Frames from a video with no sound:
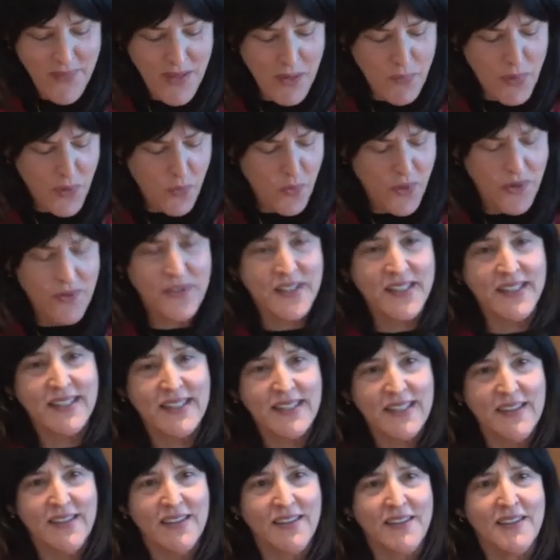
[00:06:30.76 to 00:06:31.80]
But we're
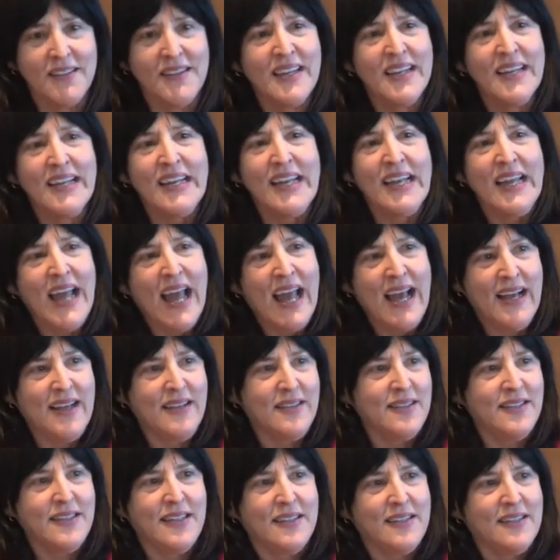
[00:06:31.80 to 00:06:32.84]
still,
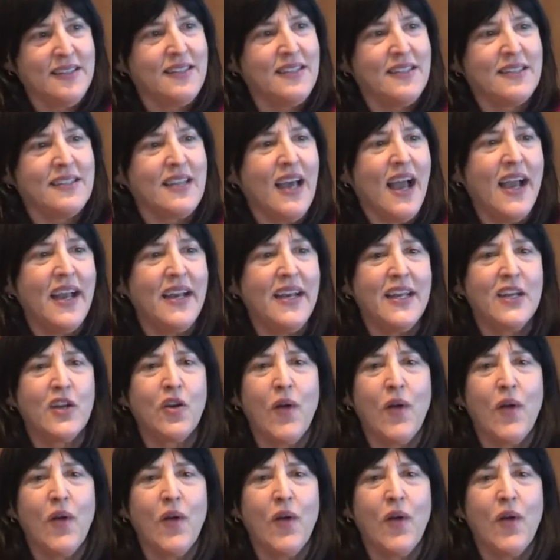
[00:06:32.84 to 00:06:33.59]
as a society,